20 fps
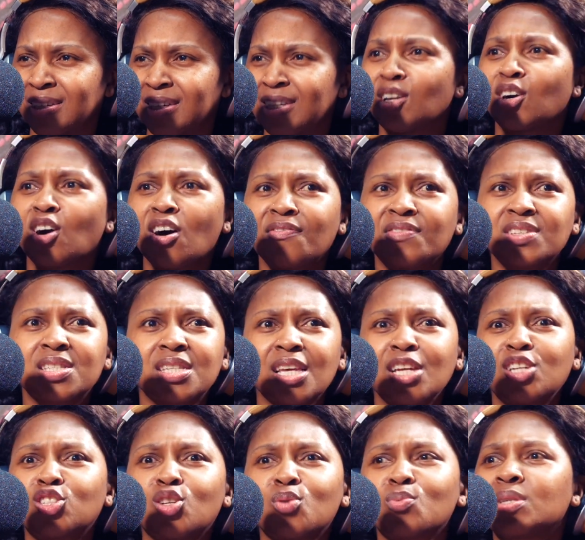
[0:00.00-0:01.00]
In a
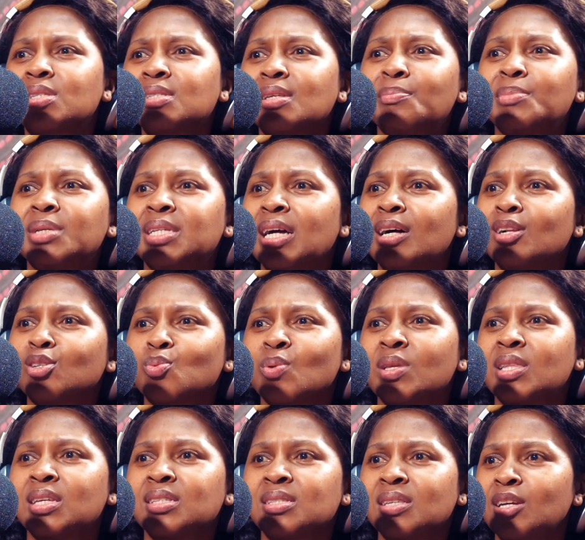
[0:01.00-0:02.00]
conversation with somebody else
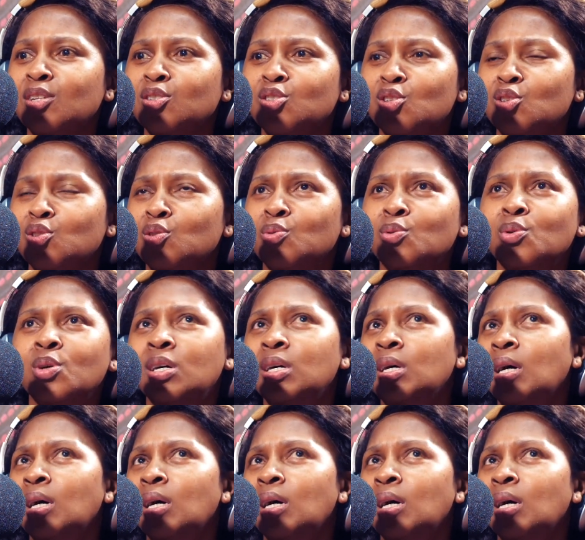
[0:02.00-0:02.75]
where they're saying to you,